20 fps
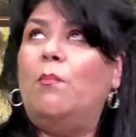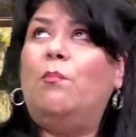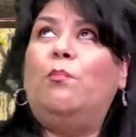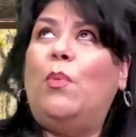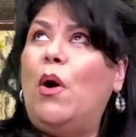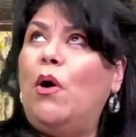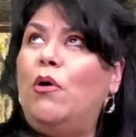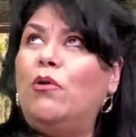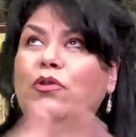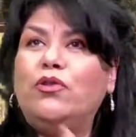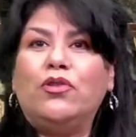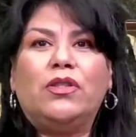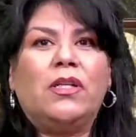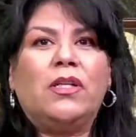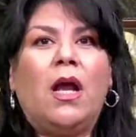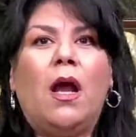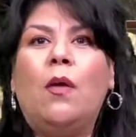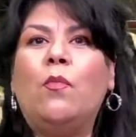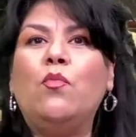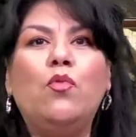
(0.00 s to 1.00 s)
Boulders
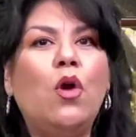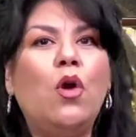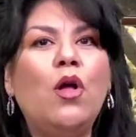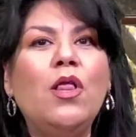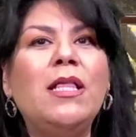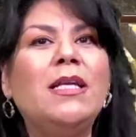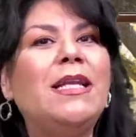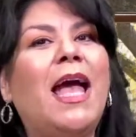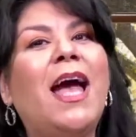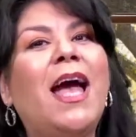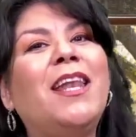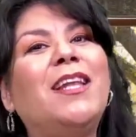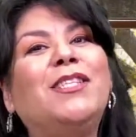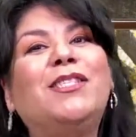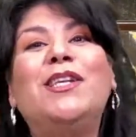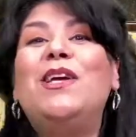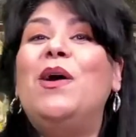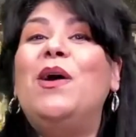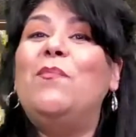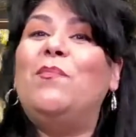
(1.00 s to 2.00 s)
come rolling at us,
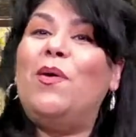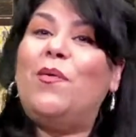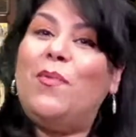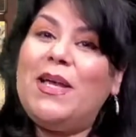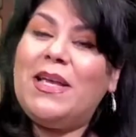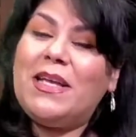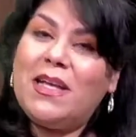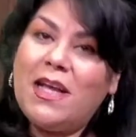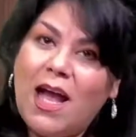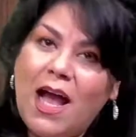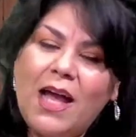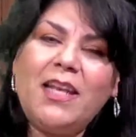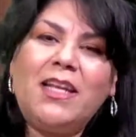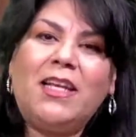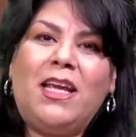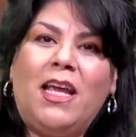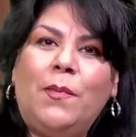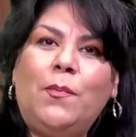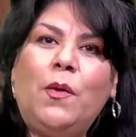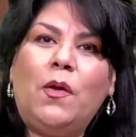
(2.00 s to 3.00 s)
but we got to
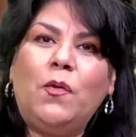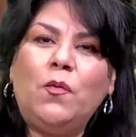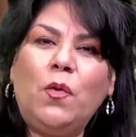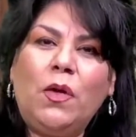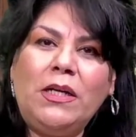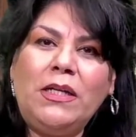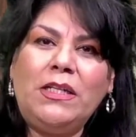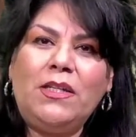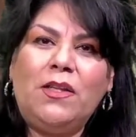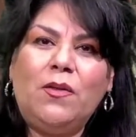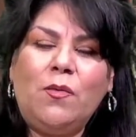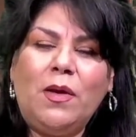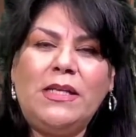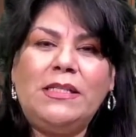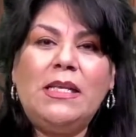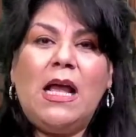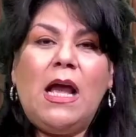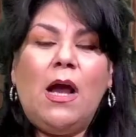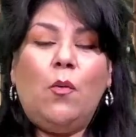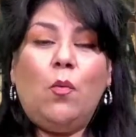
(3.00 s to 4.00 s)
keep on running in the race.
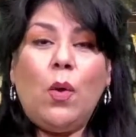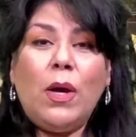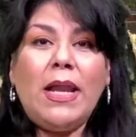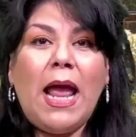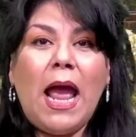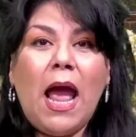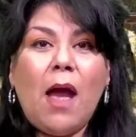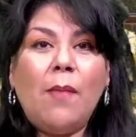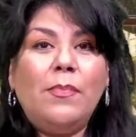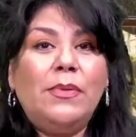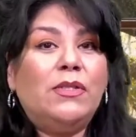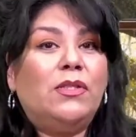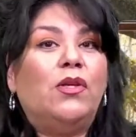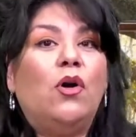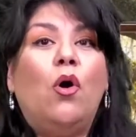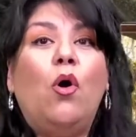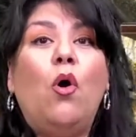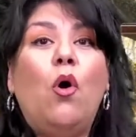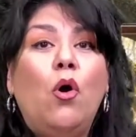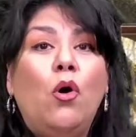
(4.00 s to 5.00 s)
What happens? The
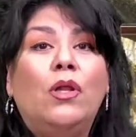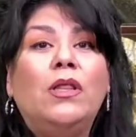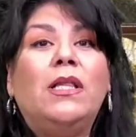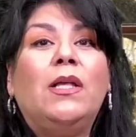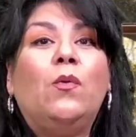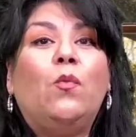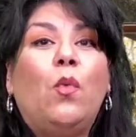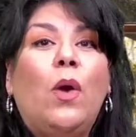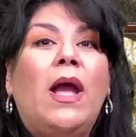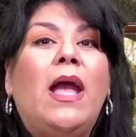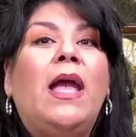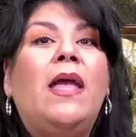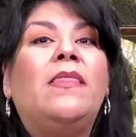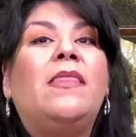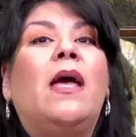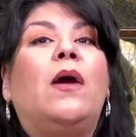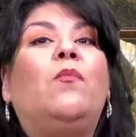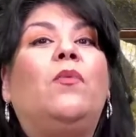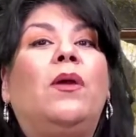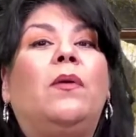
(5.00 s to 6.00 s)
only way
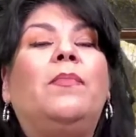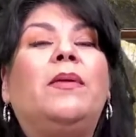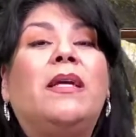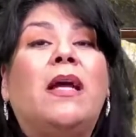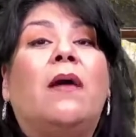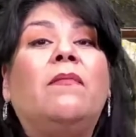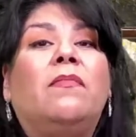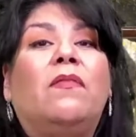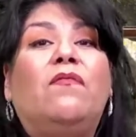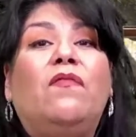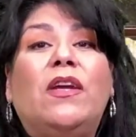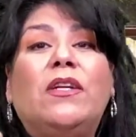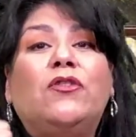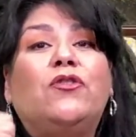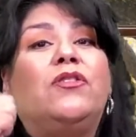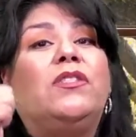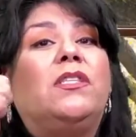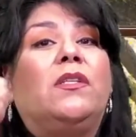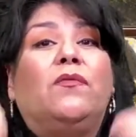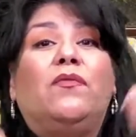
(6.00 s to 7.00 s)
that we become the
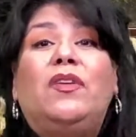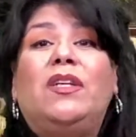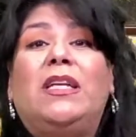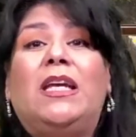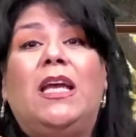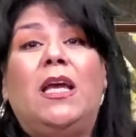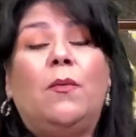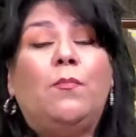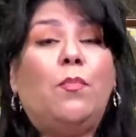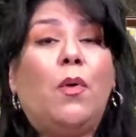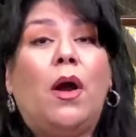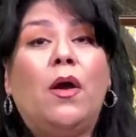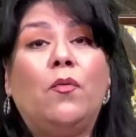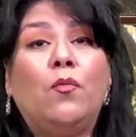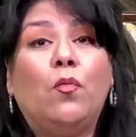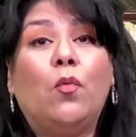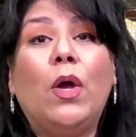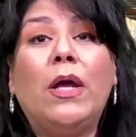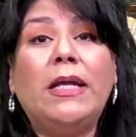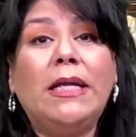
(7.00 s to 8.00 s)
victors is if we keep on
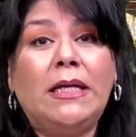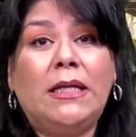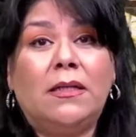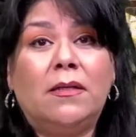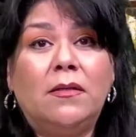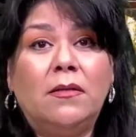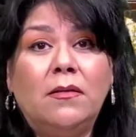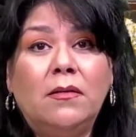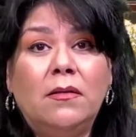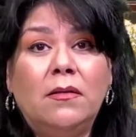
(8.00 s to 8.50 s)
running.